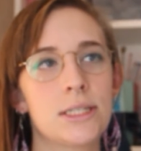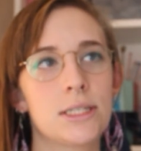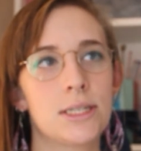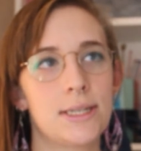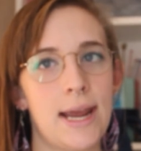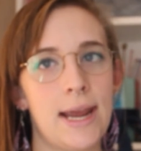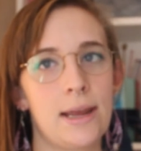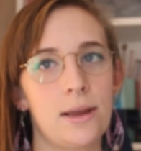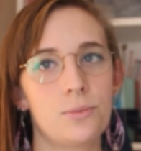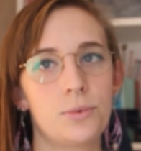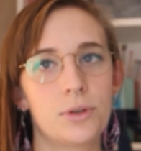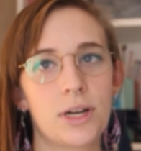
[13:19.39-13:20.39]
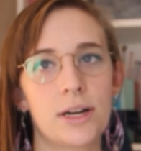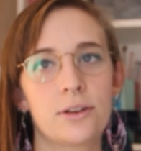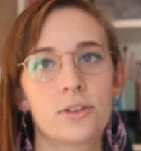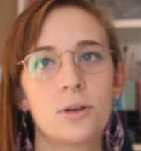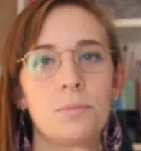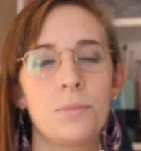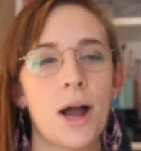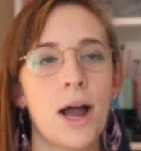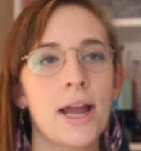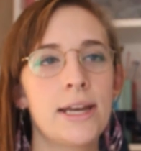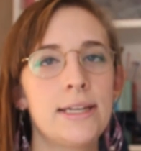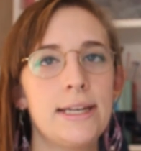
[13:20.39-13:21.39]
today will kind of
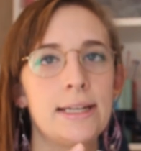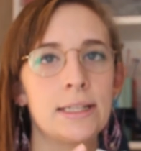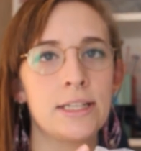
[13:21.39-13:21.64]
combine needle